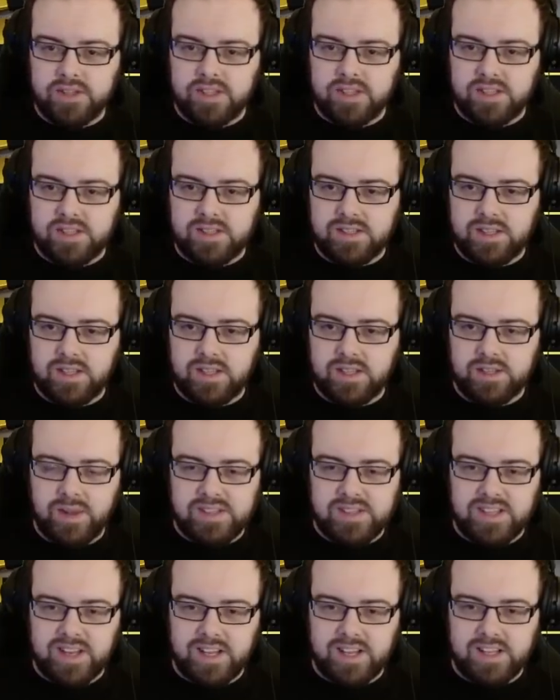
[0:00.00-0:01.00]
because
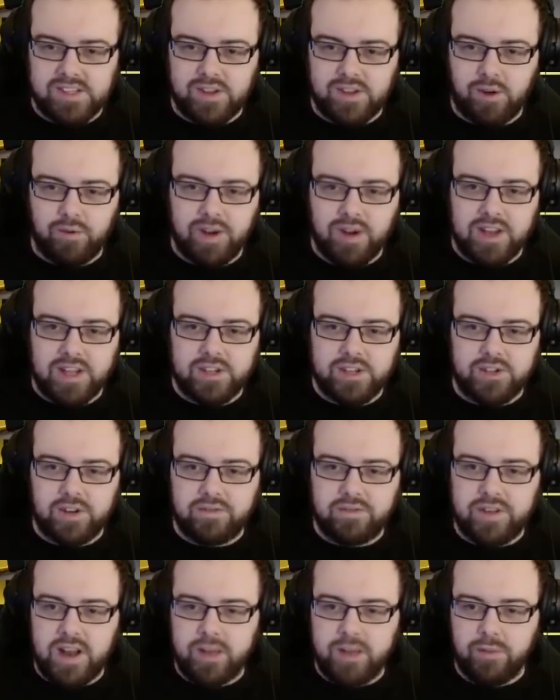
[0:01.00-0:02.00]
it's basically, it's not really a
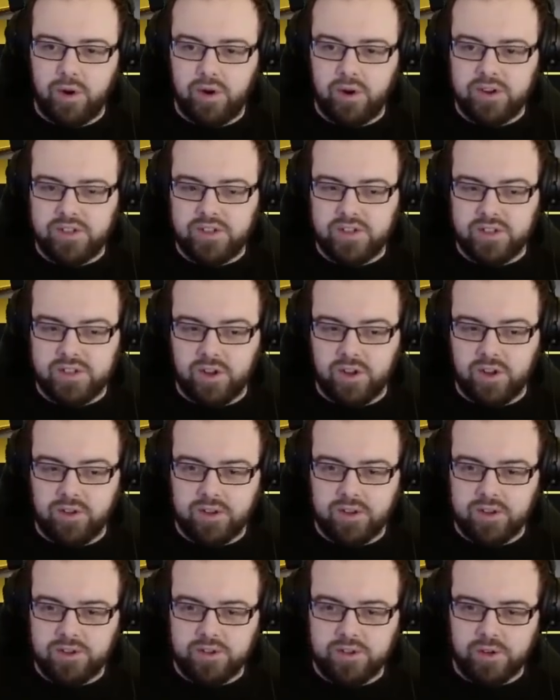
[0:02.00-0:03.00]
drift anymore. It's just
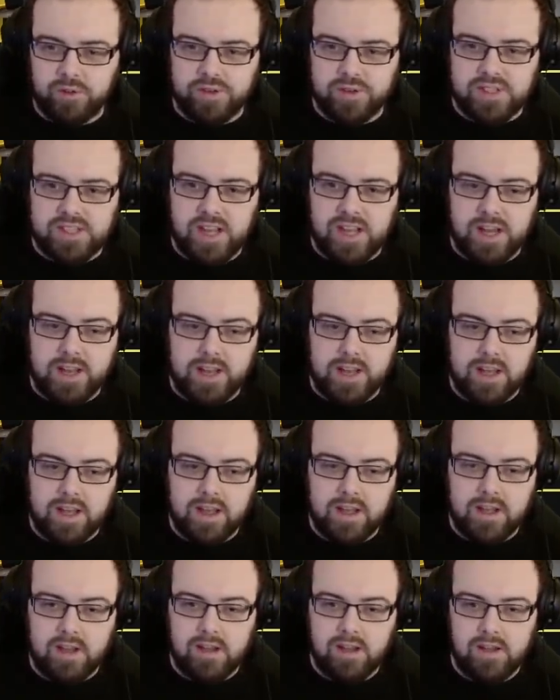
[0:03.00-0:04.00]
uncontrolled
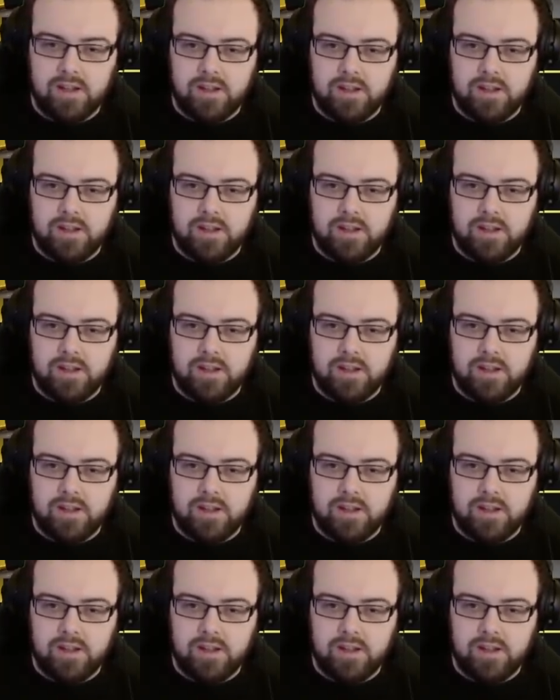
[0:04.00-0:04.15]
sliding.